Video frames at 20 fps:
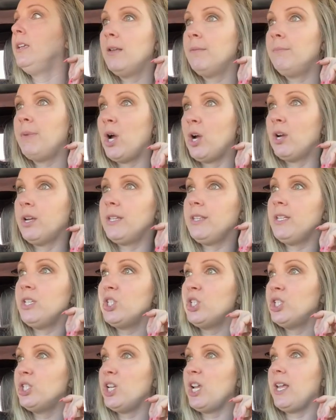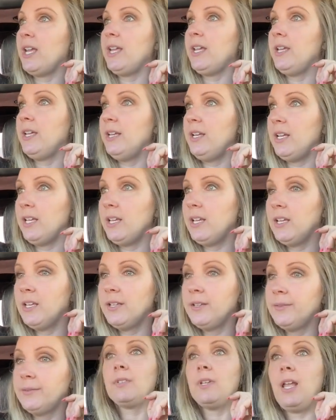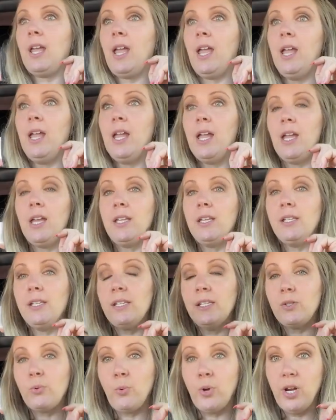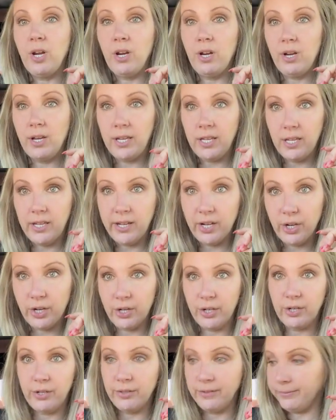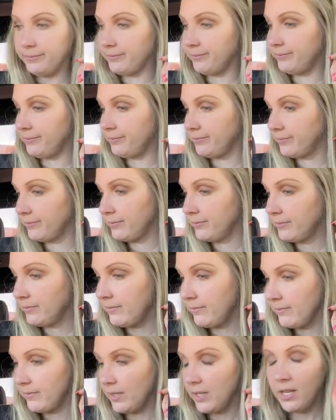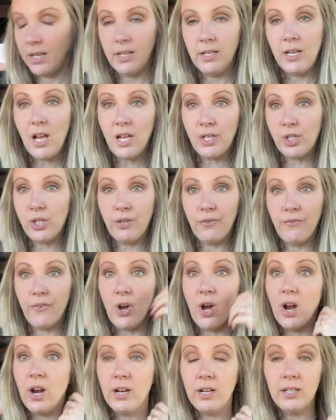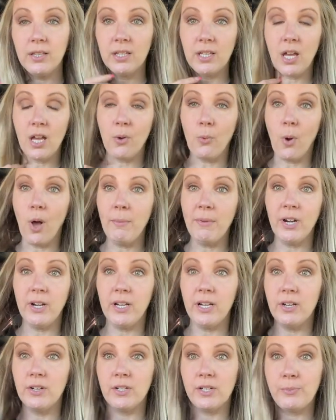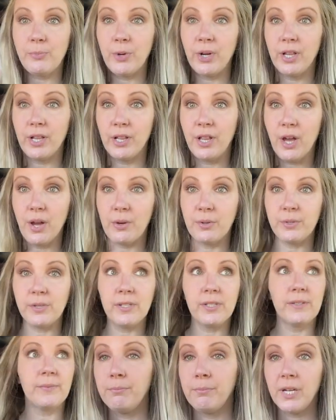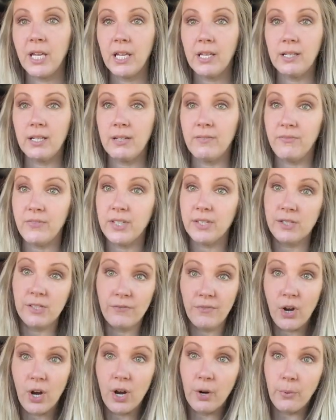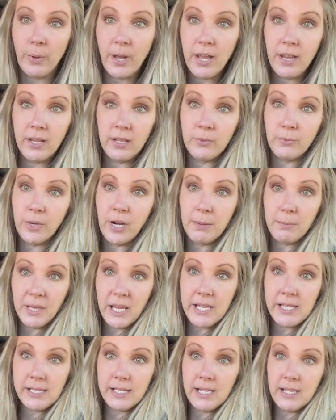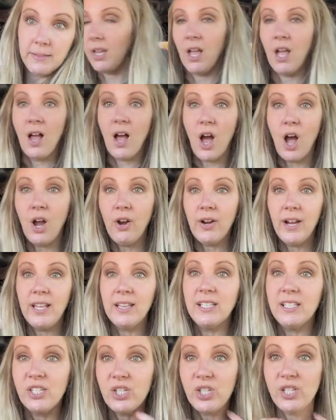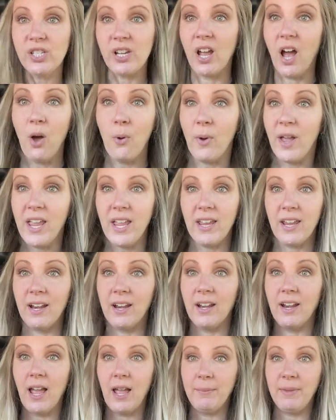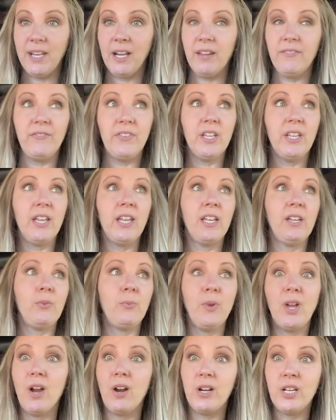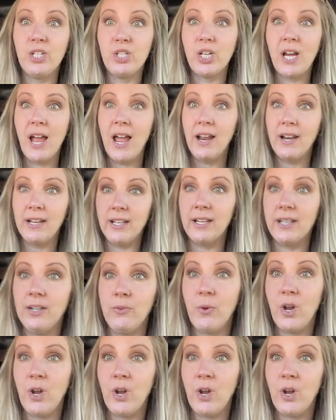Park in the shade, and we're here. Not too far. The Walmart here is pretty close, but it feels far away when I'm lazy. All right, let's just go in. I mean, I feel like we already chatted.